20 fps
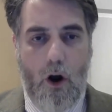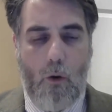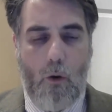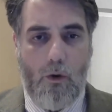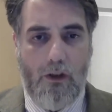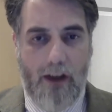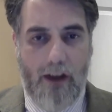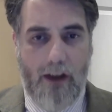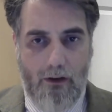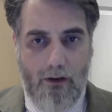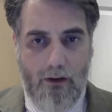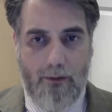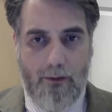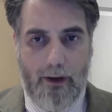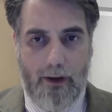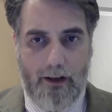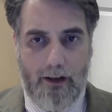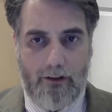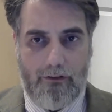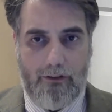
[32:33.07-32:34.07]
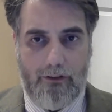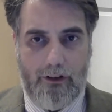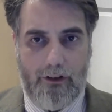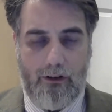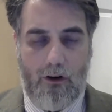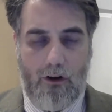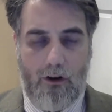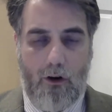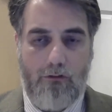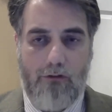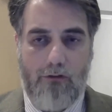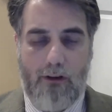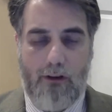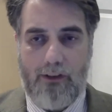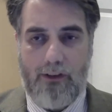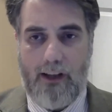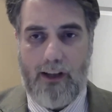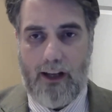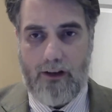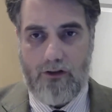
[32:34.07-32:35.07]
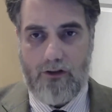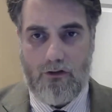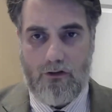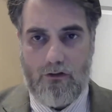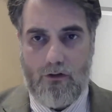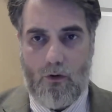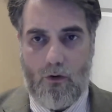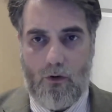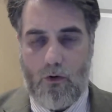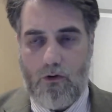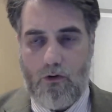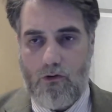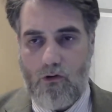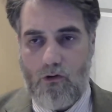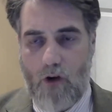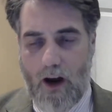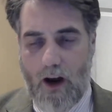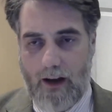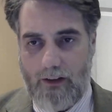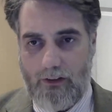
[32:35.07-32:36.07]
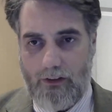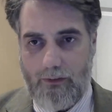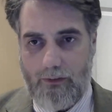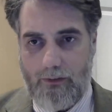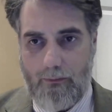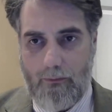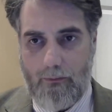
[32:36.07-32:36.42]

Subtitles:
without the benefit of revelation or grace.